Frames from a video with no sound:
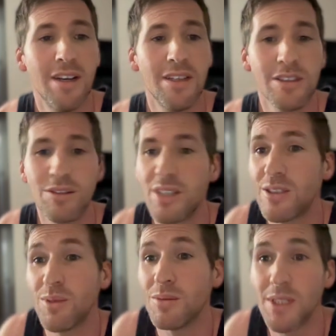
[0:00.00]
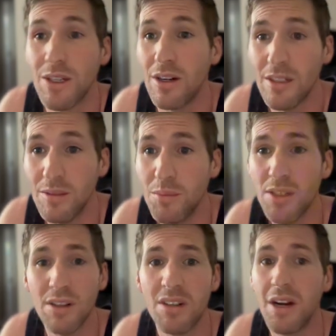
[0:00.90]
So that's what we call them, but
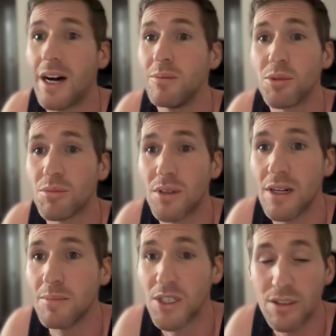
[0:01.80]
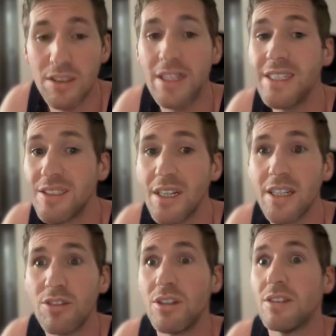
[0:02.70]
they're hyperparameters. In
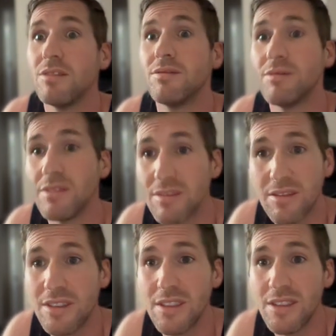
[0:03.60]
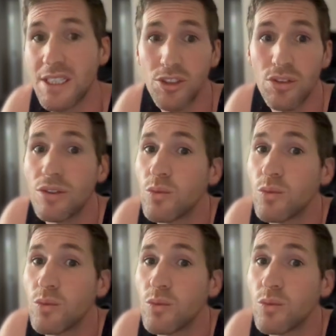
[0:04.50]
general, this just